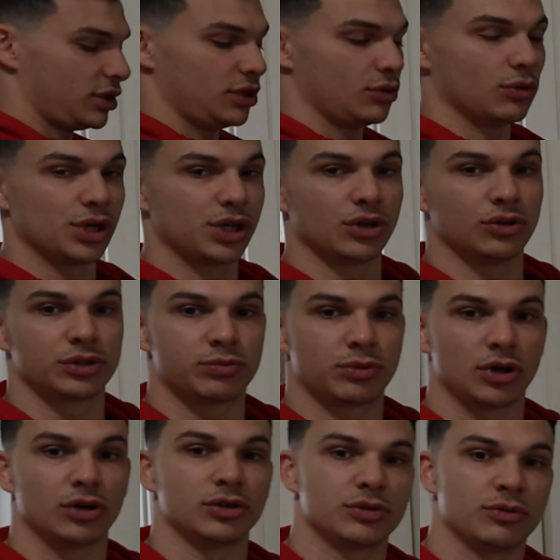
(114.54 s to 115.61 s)
the Oikos
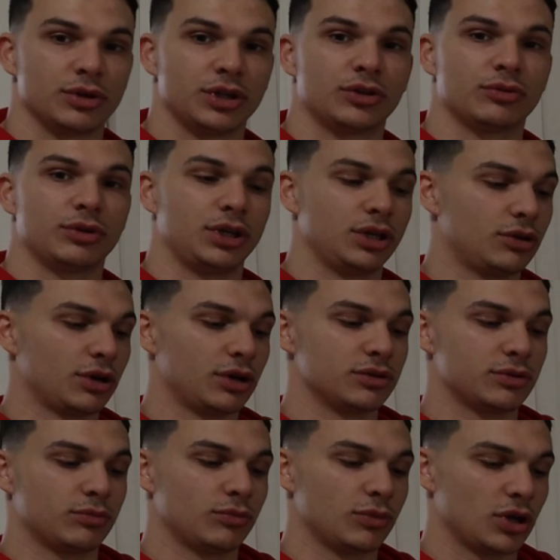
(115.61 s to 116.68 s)
Pro 23
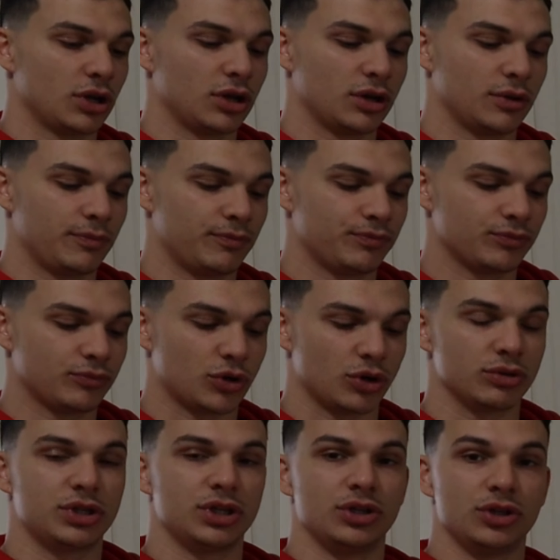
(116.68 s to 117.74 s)
grams of
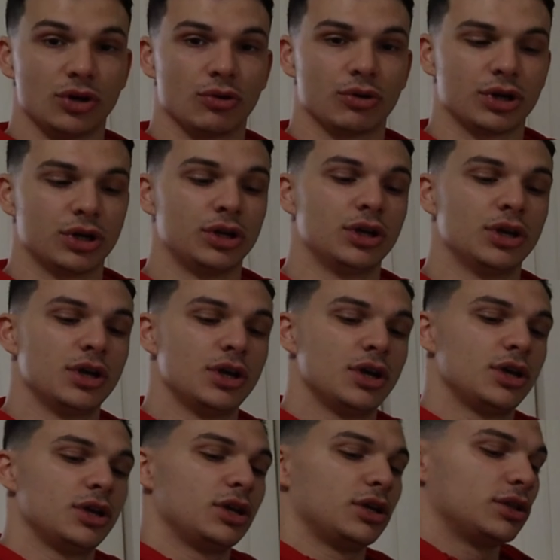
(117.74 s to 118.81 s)
protein yogurt.
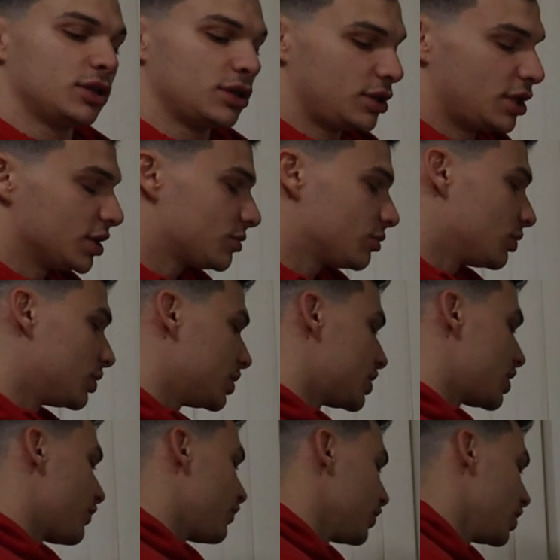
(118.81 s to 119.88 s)
This one is
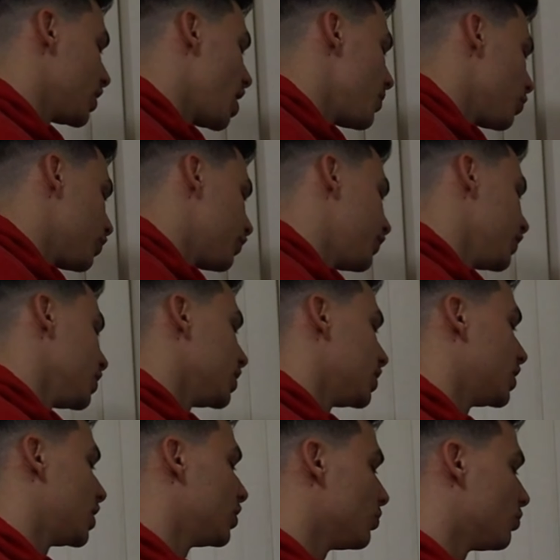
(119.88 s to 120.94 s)
definitely a lot more
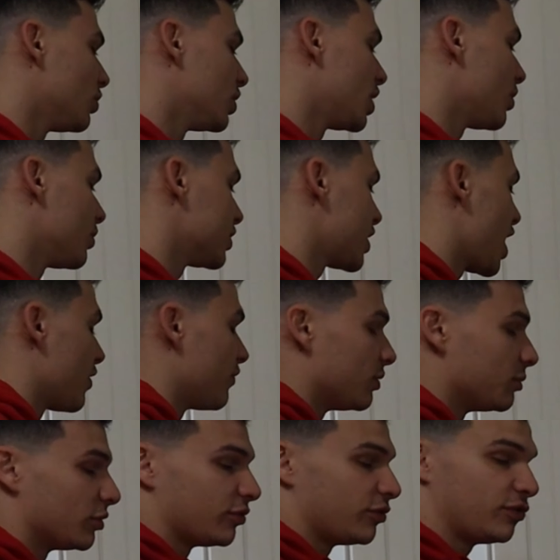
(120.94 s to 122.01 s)
filling than the one I was
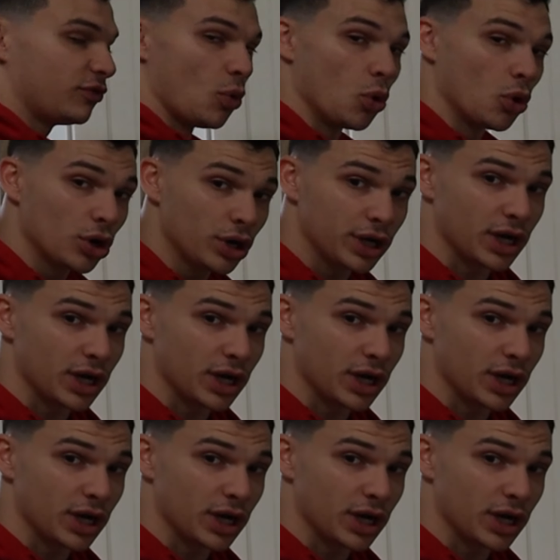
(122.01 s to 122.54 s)
having before,